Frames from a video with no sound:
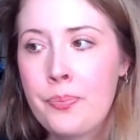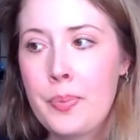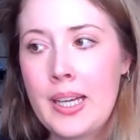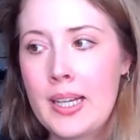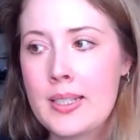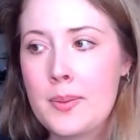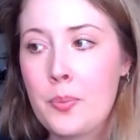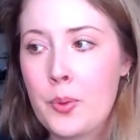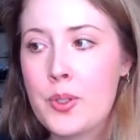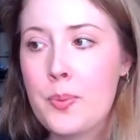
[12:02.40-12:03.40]
because
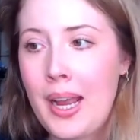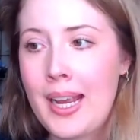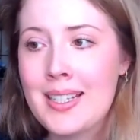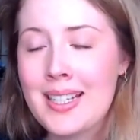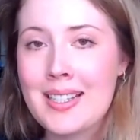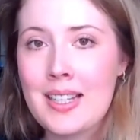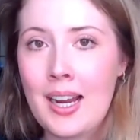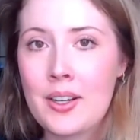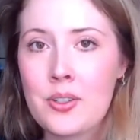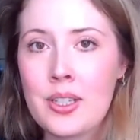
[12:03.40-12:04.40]
most paint is
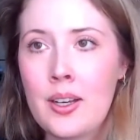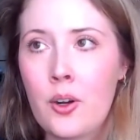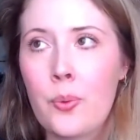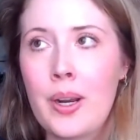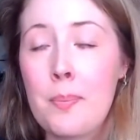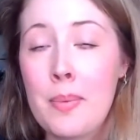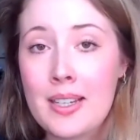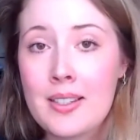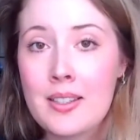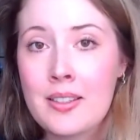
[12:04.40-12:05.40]
actually already
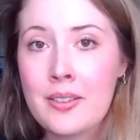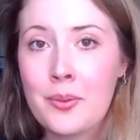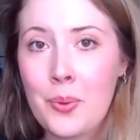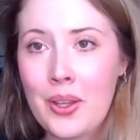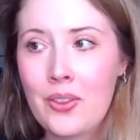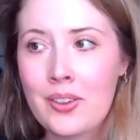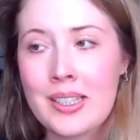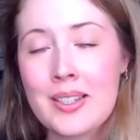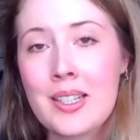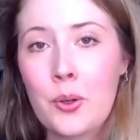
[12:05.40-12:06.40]
mixed with
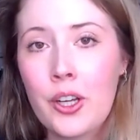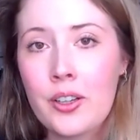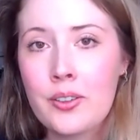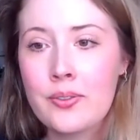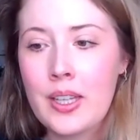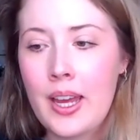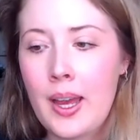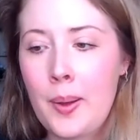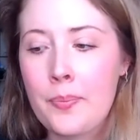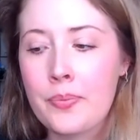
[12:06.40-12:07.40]
linseed oil
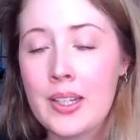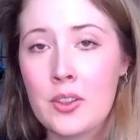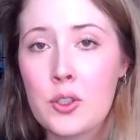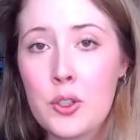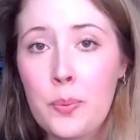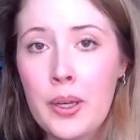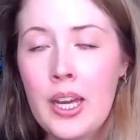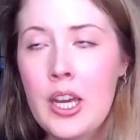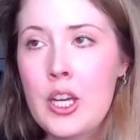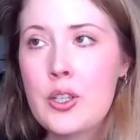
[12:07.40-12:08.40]
in the tube.
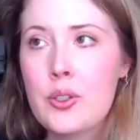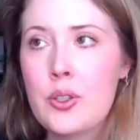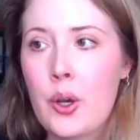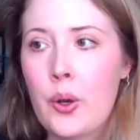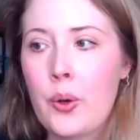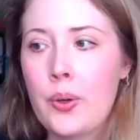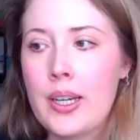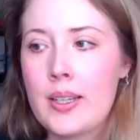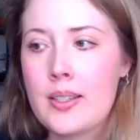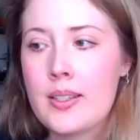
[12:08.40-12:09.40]
So
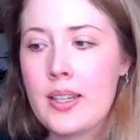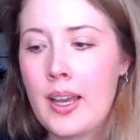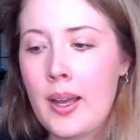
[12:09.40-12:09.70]
it's